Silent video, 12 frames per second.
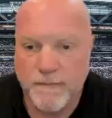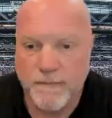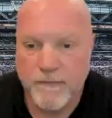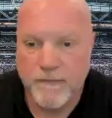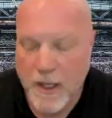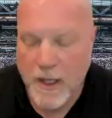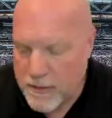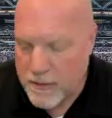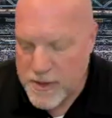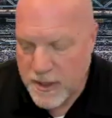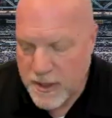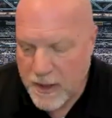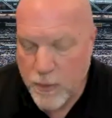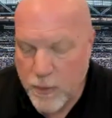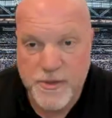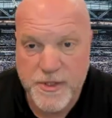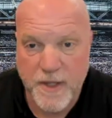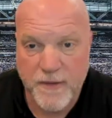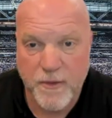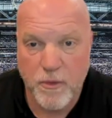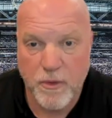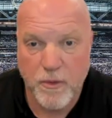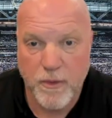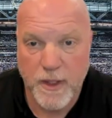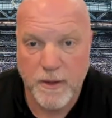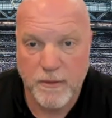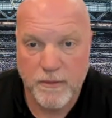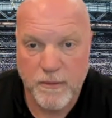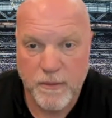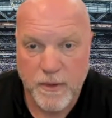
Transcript: Now, there's a lot of weird stuff going around.